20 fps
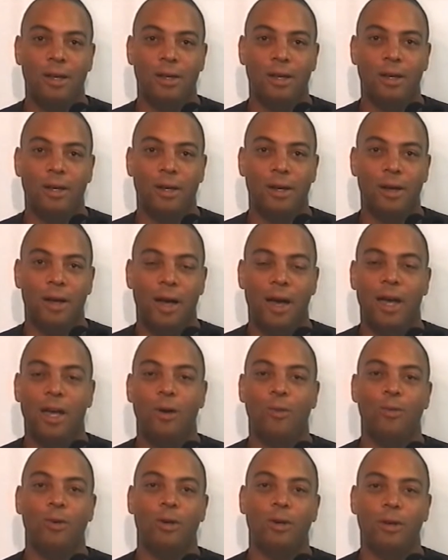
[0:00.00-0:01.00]

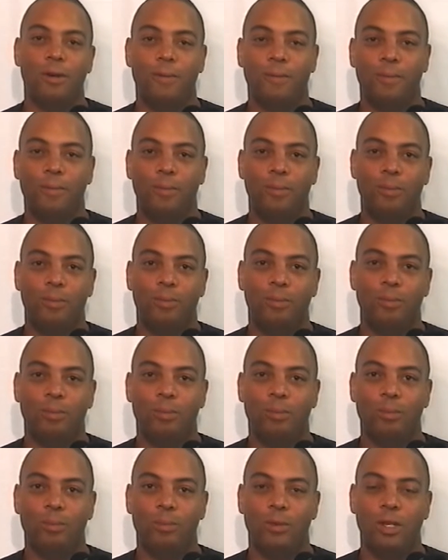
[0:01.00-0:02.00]
Iowa
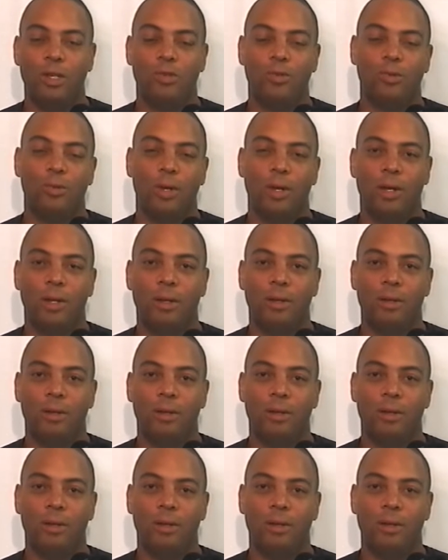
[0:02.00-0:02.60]
district,